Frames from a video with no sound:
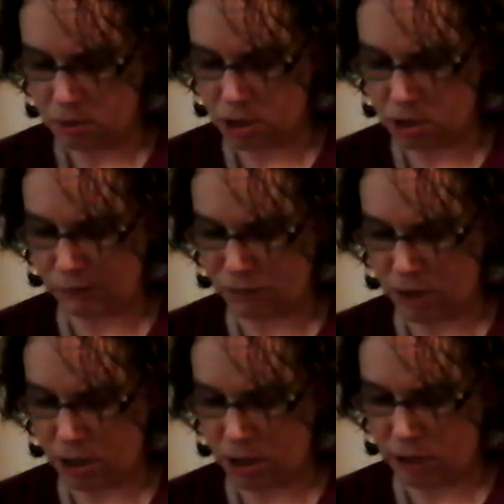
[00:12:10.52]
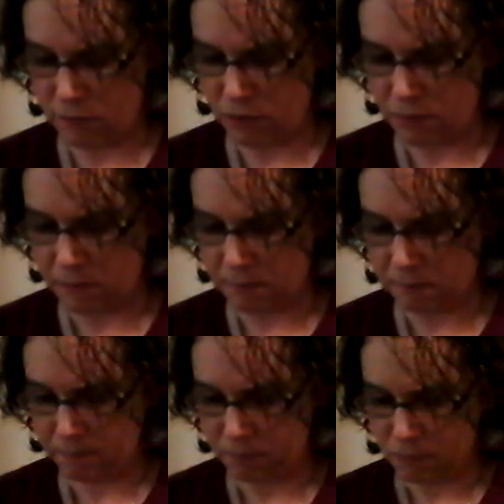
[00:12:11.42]
That's 5.
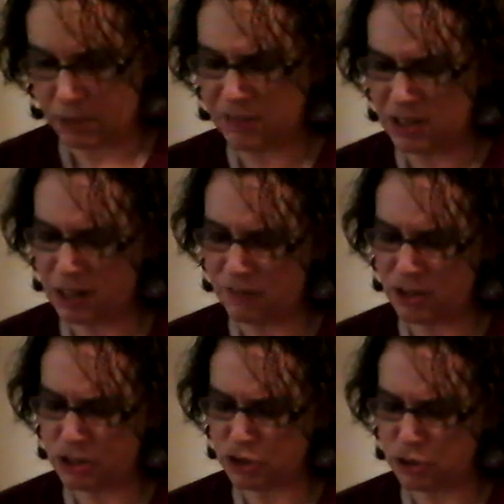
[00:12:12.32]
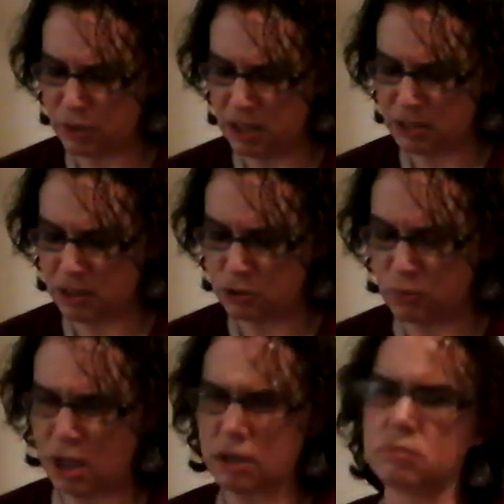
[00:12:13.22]
I think I finished Treats as
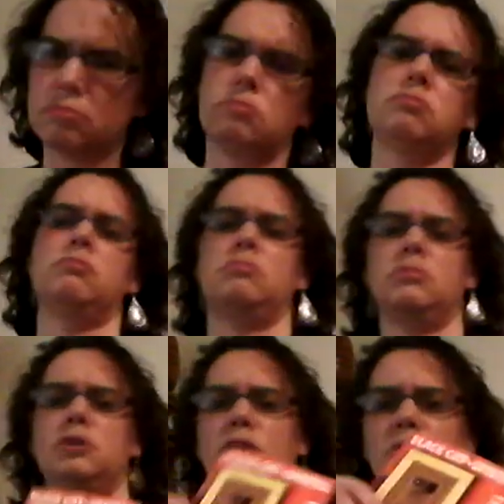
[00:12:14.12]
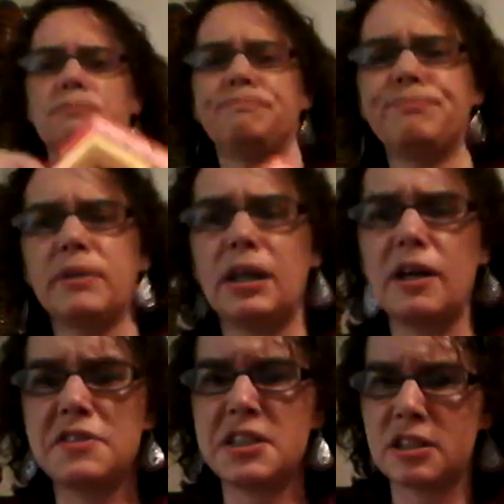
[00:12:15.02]
well. So I
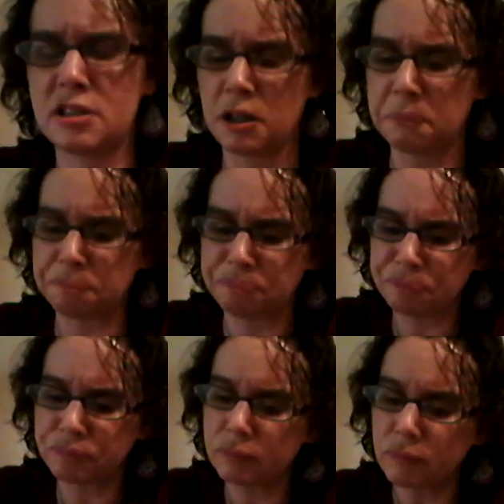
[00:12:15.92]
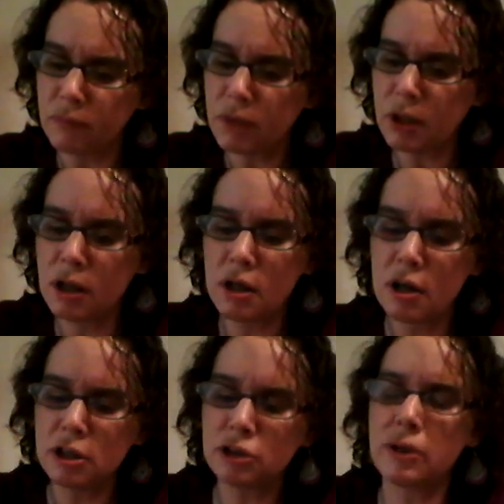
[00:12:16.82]
have 6 done.
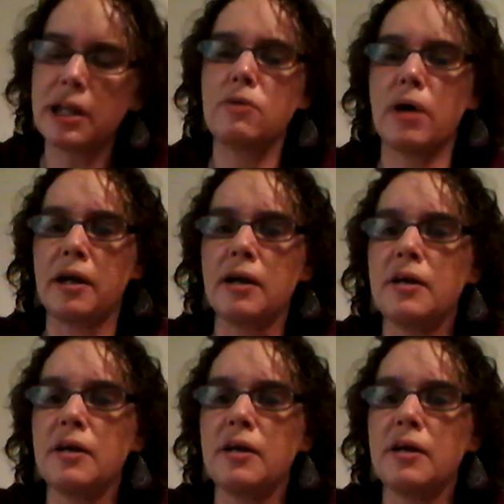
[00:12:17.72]
So anyway,